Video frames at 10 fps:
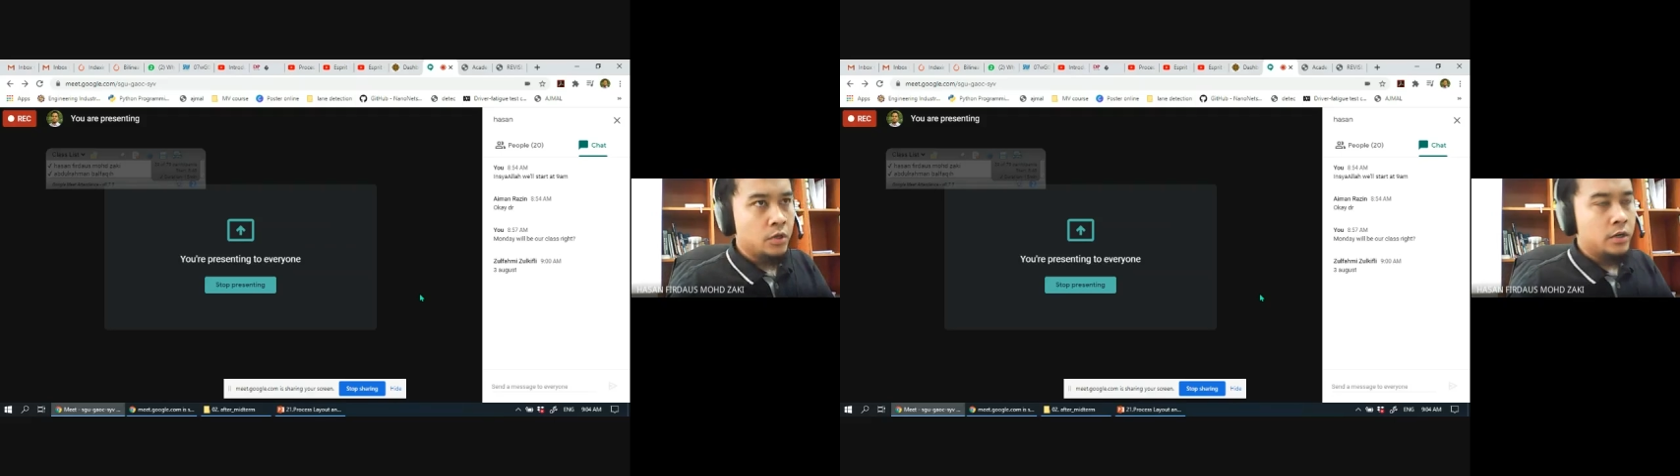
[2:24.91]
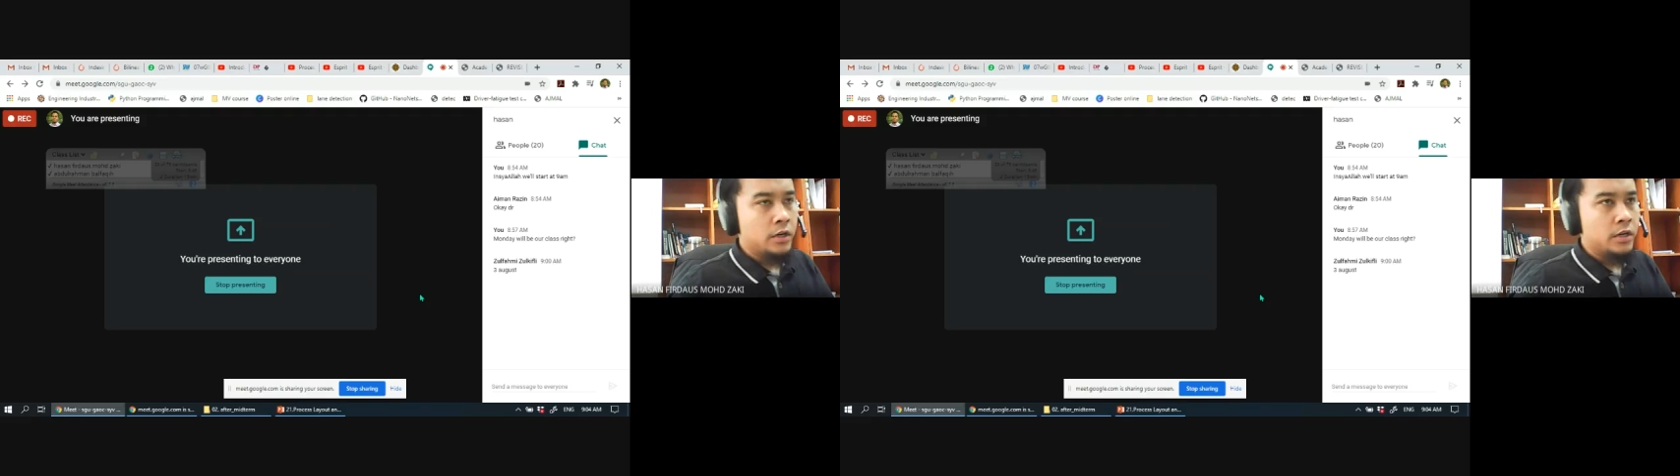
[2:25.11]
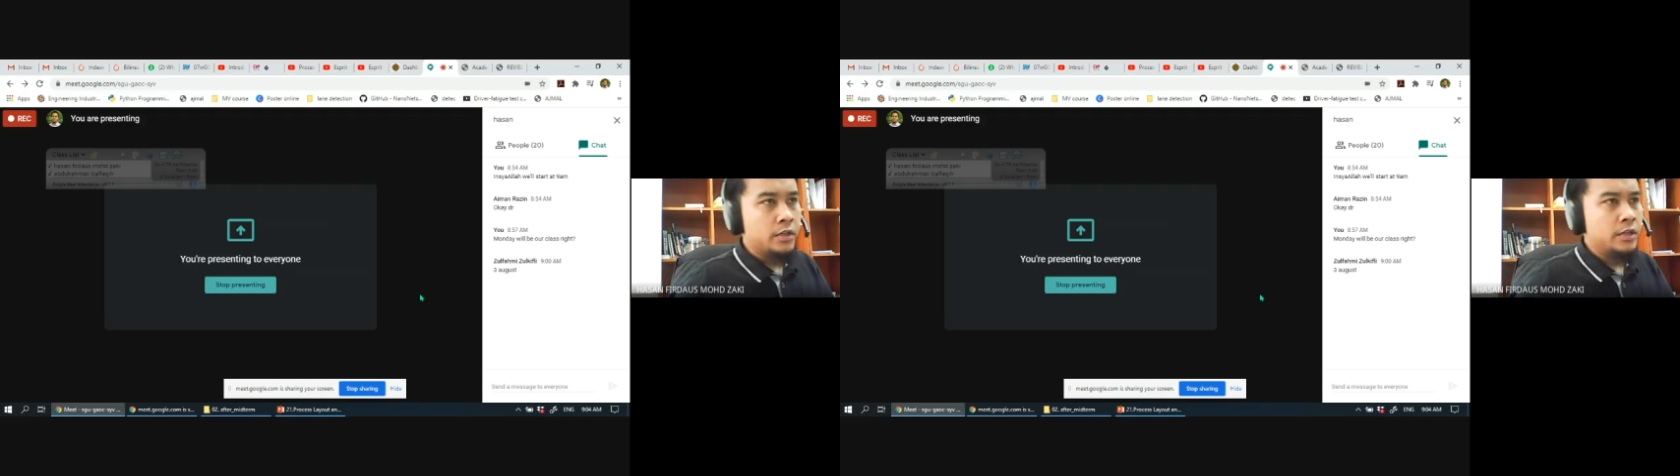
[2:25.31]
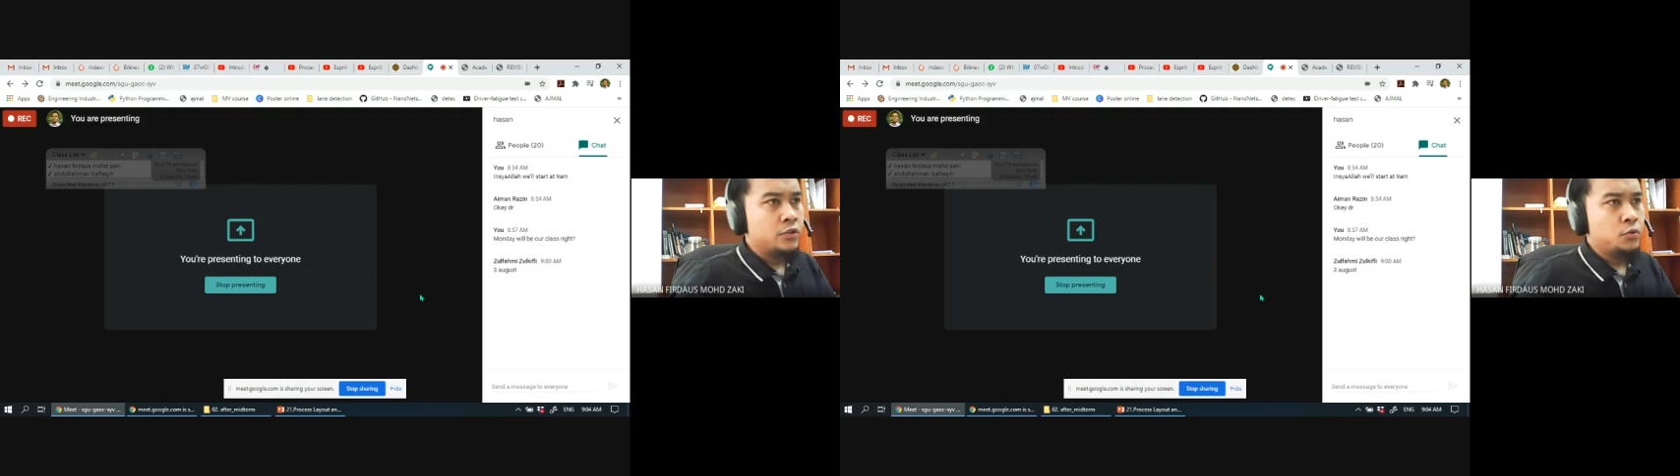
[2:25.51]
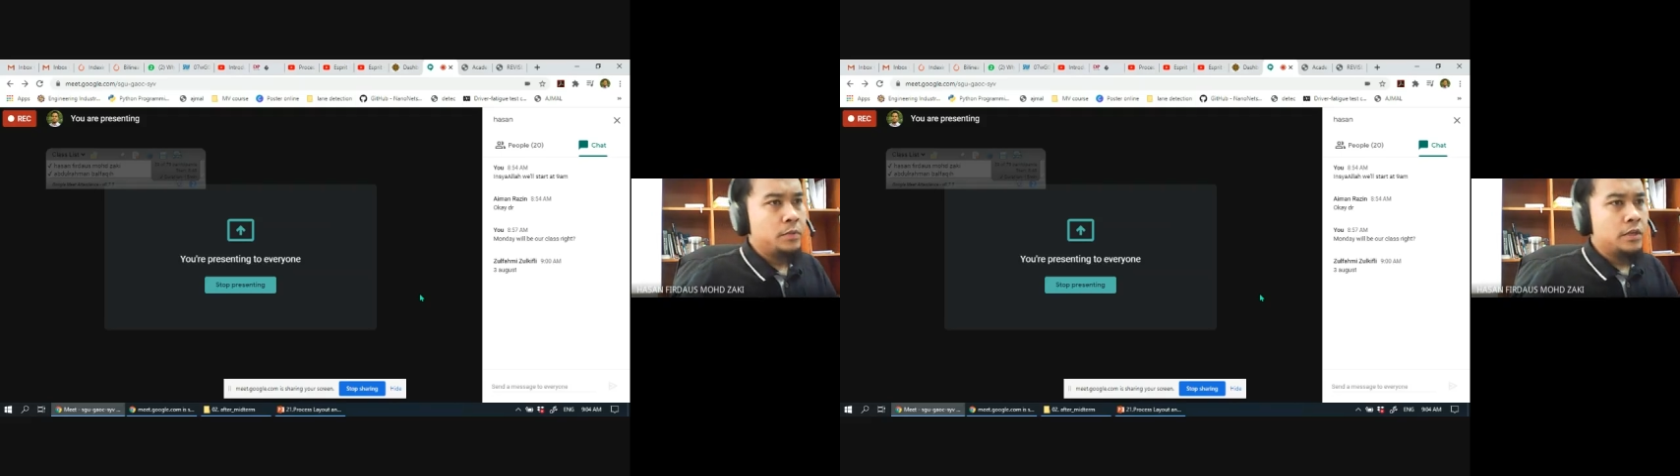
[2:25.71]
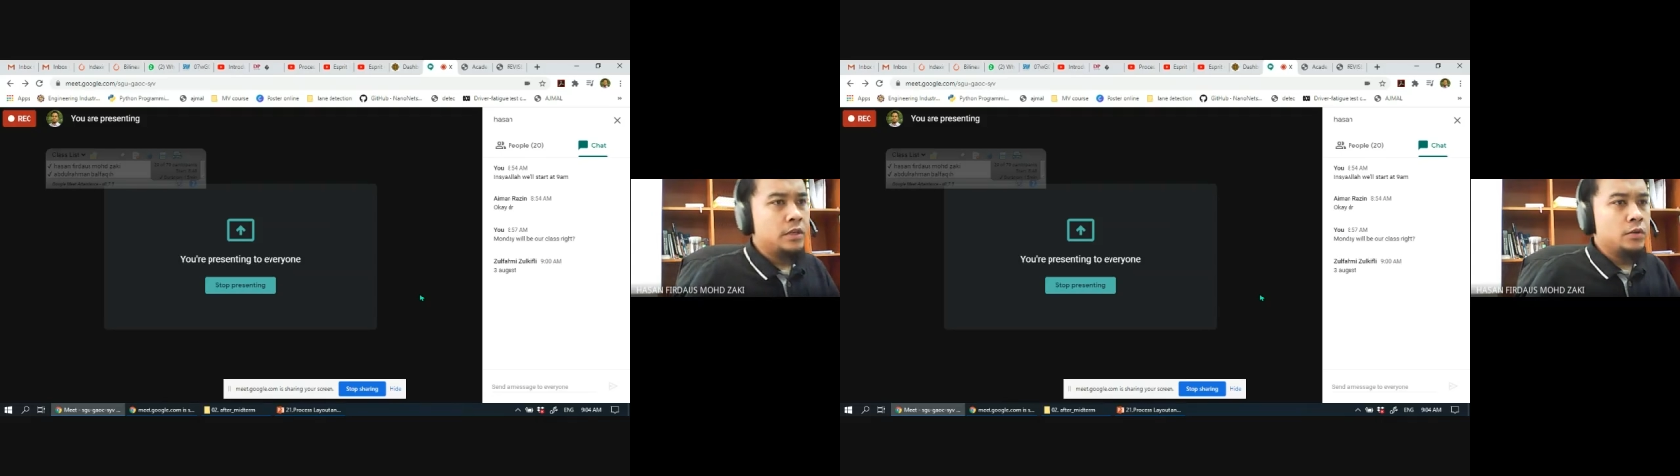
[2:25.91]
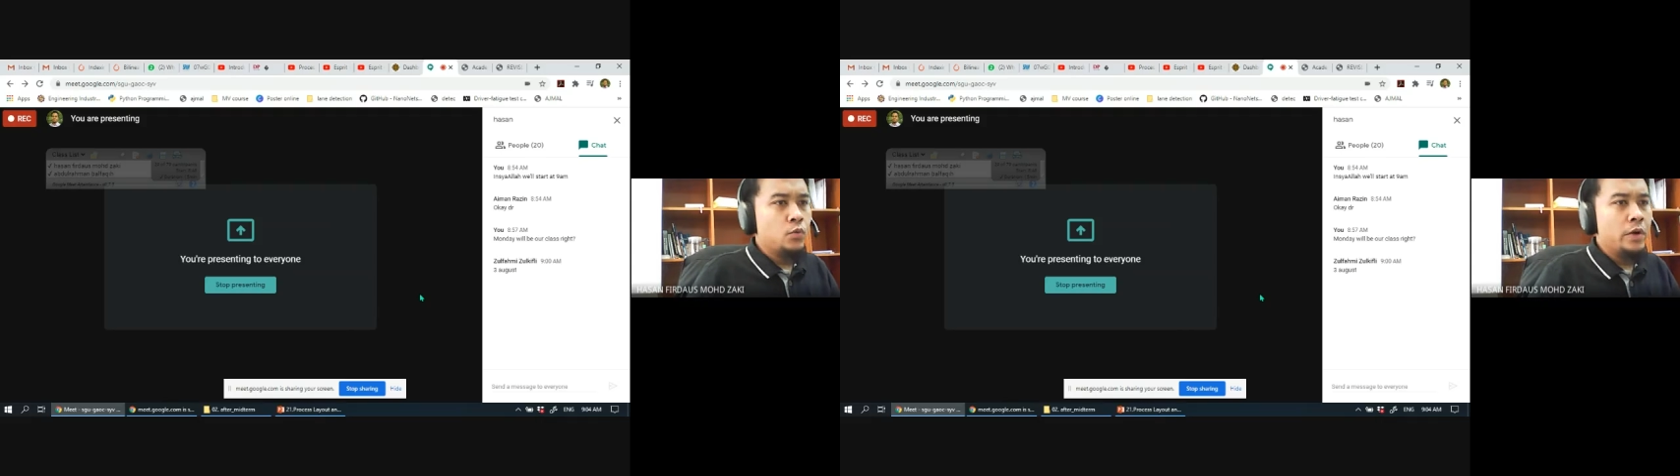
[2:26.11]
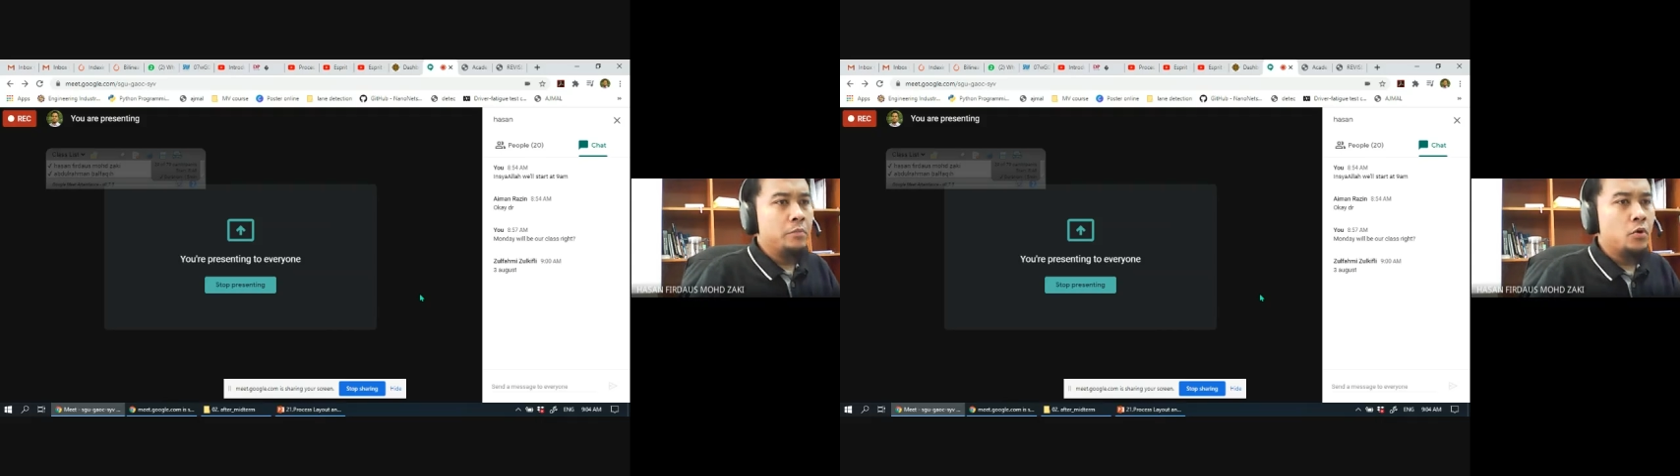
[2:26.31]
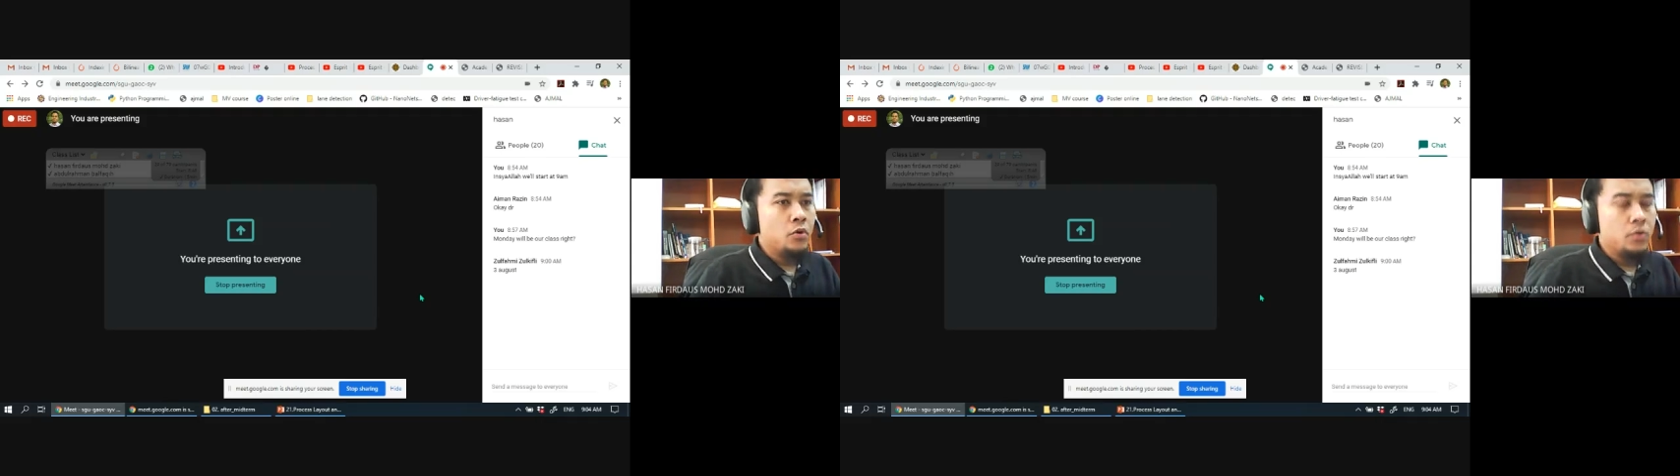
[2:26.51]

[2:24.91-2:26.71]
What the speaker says: there should be one more